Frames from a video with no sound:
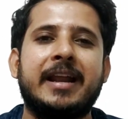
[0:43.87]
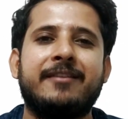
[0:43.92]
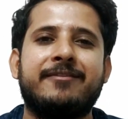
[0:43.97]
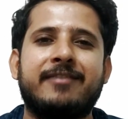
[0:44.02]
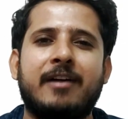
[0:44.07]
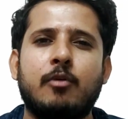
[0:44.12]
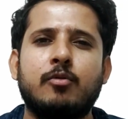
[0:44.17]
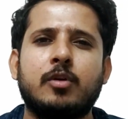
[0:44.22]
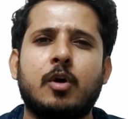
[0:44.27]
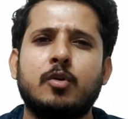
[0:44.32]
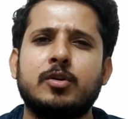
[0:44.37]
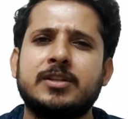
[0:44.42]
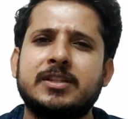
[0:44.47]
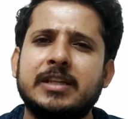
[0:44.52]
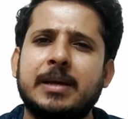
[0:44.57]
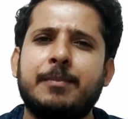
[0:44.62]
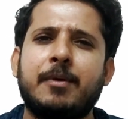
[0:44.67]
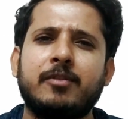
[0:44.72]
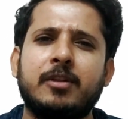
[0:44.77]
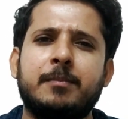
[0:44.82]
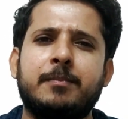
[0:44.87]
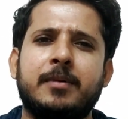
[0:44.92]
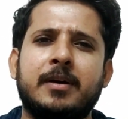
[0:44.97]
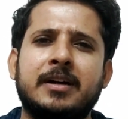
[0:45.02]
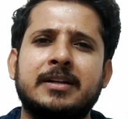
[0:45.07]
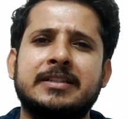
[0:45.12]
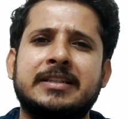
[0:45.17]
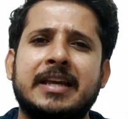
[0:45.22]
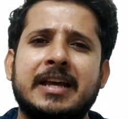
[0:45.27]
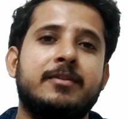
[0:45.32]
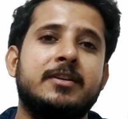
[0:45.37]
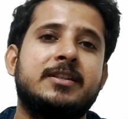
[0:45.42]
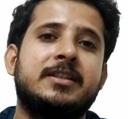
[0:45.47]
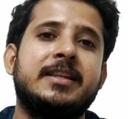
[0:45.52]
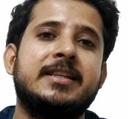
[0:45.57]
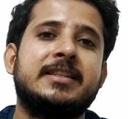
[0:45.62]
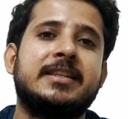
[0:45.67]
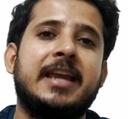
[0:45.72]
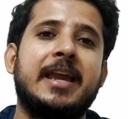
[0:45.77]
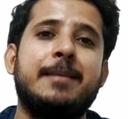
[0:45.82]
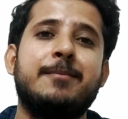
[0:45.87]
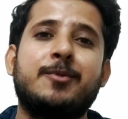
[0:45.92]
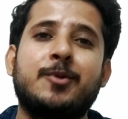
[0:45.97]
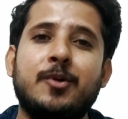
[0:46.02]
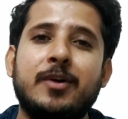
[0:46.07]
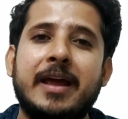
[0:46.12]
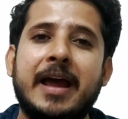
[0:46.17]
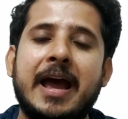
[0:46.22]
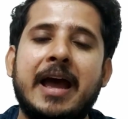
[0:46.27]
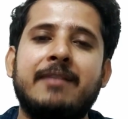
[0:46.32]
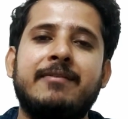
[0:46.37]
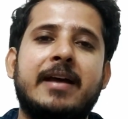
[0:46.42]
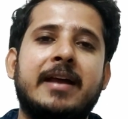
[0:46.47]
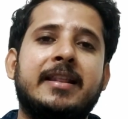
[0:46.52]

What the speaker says: and found out some of the bugs which this game could have,